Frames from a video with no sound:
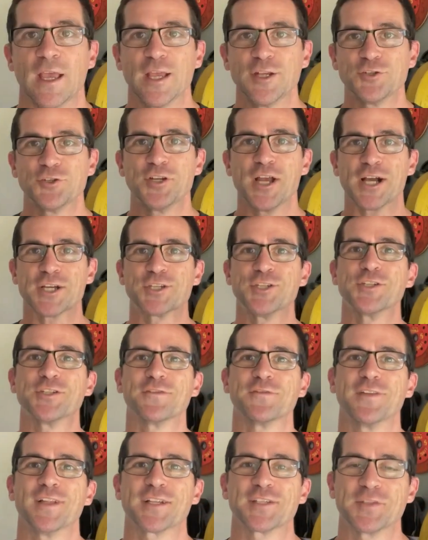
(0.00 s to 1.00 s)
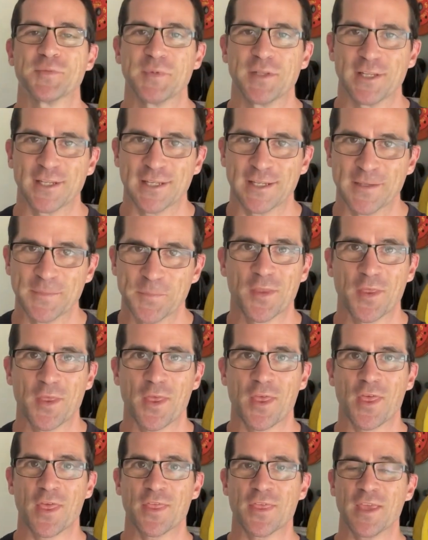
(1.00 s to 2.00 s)
Introduction to Flexibility.
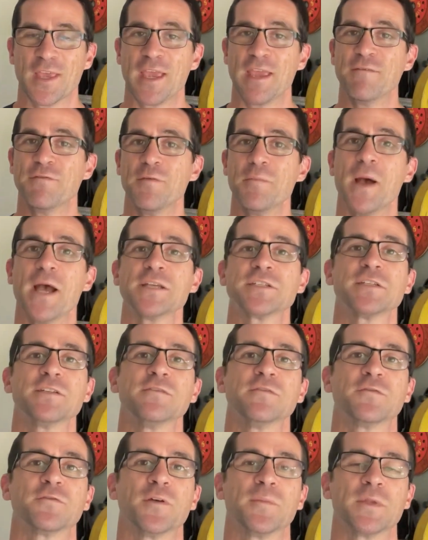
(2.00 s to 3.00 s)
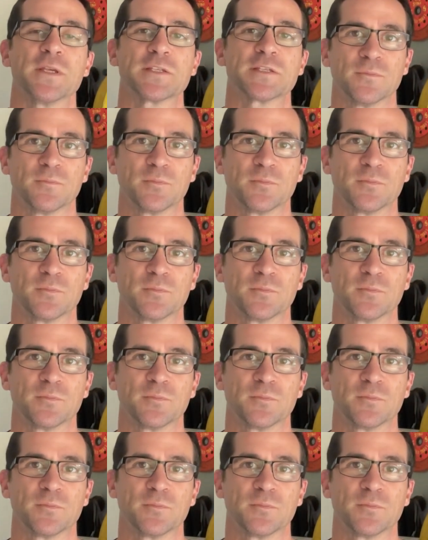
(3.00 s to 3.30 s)
The information from this